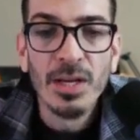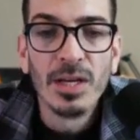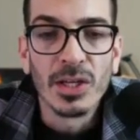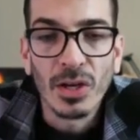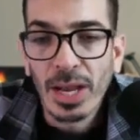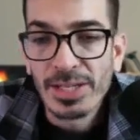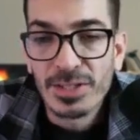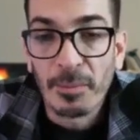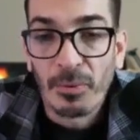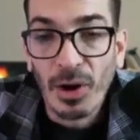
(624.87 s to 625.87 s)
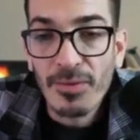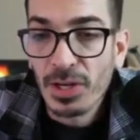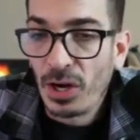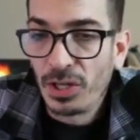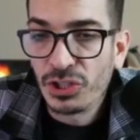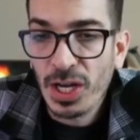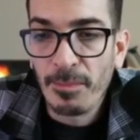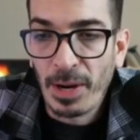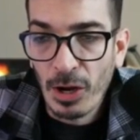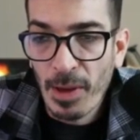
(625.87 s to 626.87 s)
Utilizing private on chain
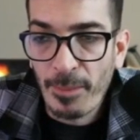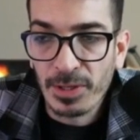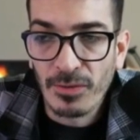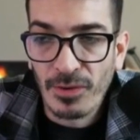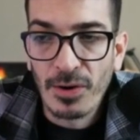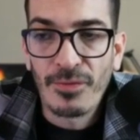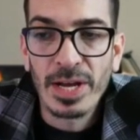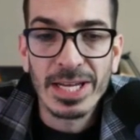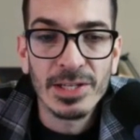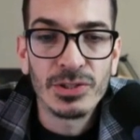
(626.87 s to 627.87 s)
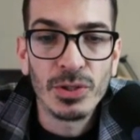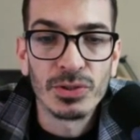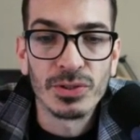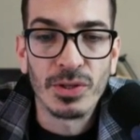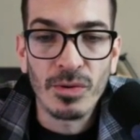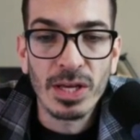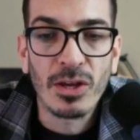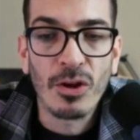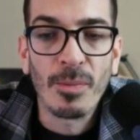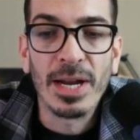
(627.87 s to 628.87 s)
biomapping to verify each user's unique
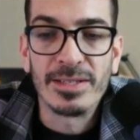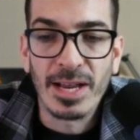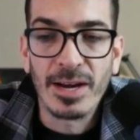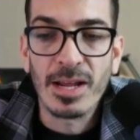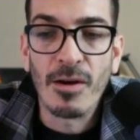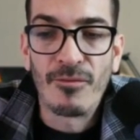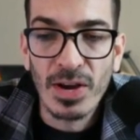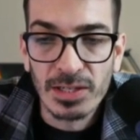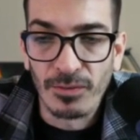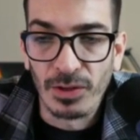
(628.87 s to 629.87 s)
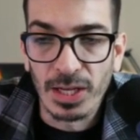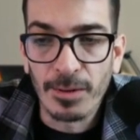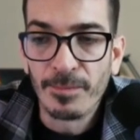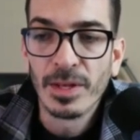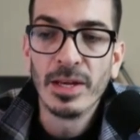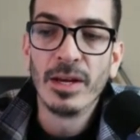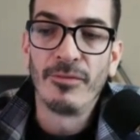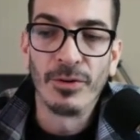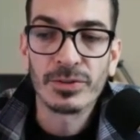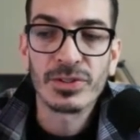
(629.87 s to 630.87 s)
human identity effectively
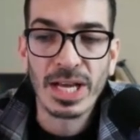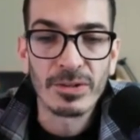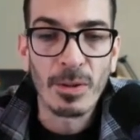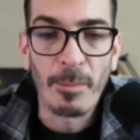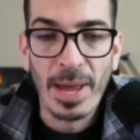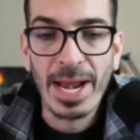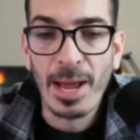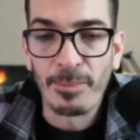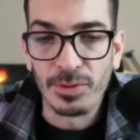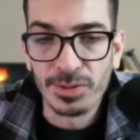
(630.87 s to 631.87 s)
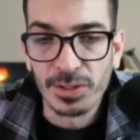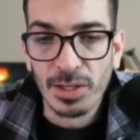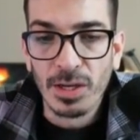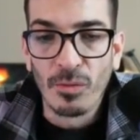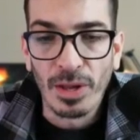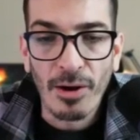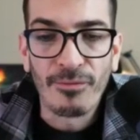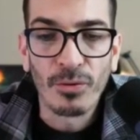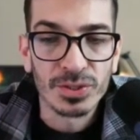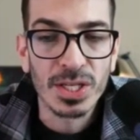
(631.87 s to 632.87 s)
filters out the bad apples without
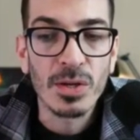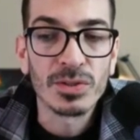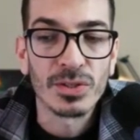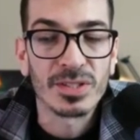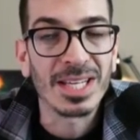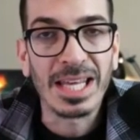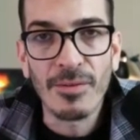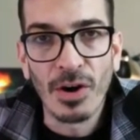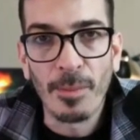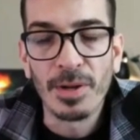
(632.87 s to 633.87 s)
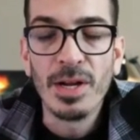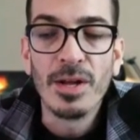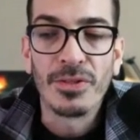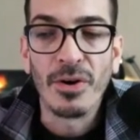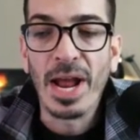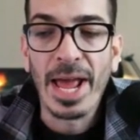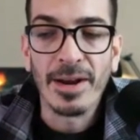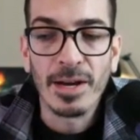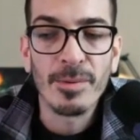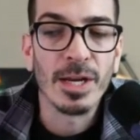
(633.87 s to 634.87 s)
forcing users to give up their
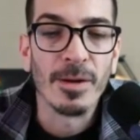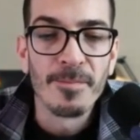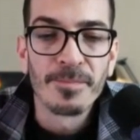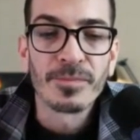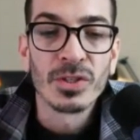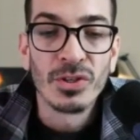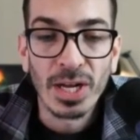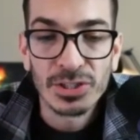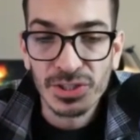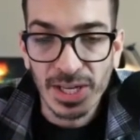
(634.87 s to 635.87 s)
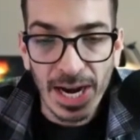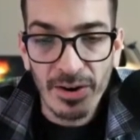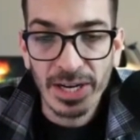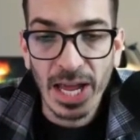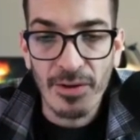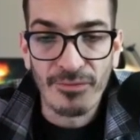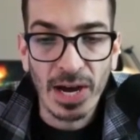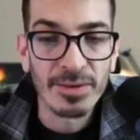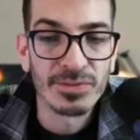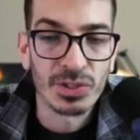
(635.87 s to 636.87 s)
anonymity. You're not just hiring a
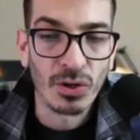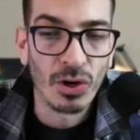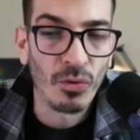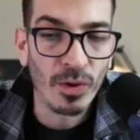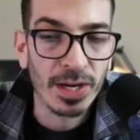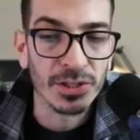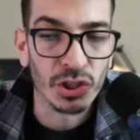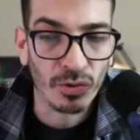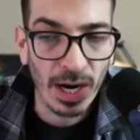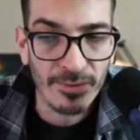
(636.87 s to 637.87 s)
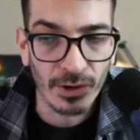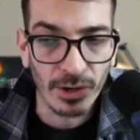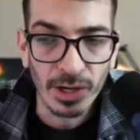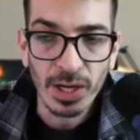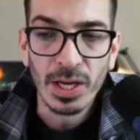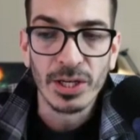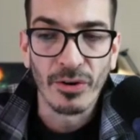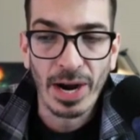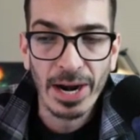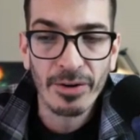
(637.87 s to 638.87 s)
five star rated driver, you're
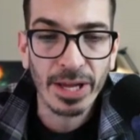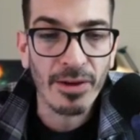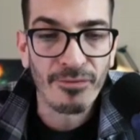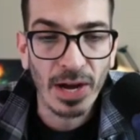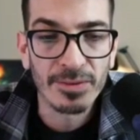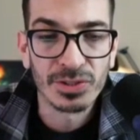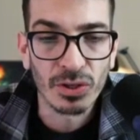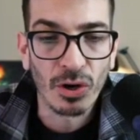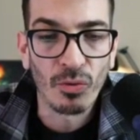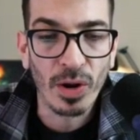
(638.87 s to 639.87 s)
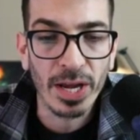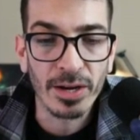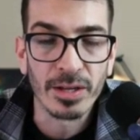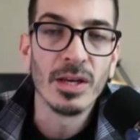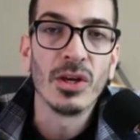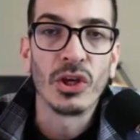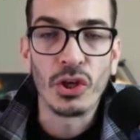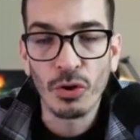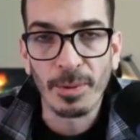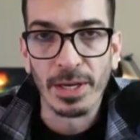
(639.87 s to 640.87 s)
hiring a five star rated
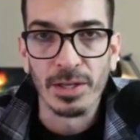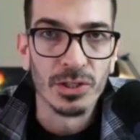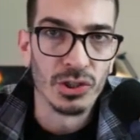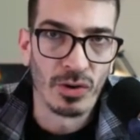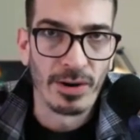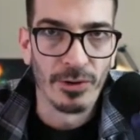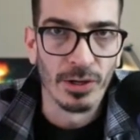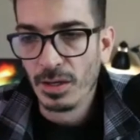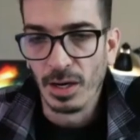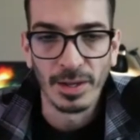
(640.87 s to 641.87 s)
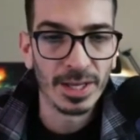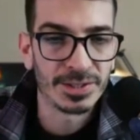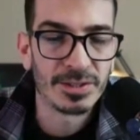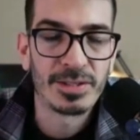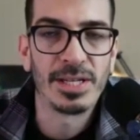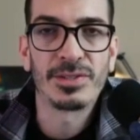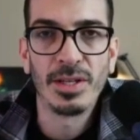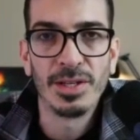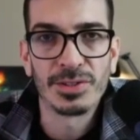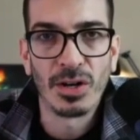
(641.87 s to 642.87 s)
human driver. Unless
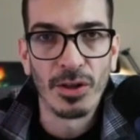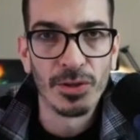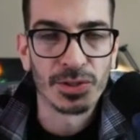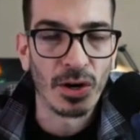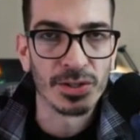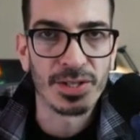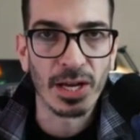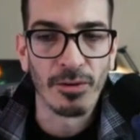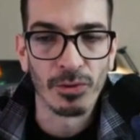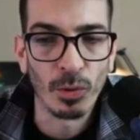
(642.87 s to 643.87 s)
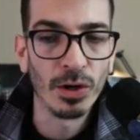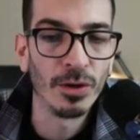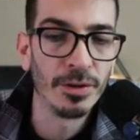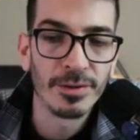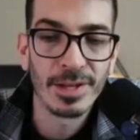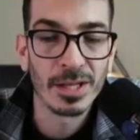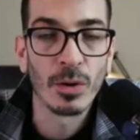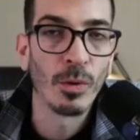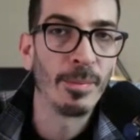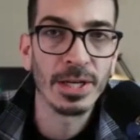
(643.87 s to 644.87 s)
Teslas and all those cars take over the world, then there
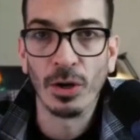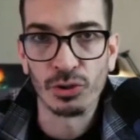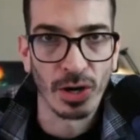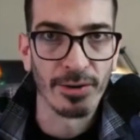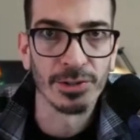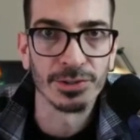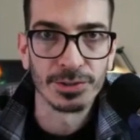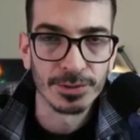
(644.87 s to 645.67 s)
will be no drivers.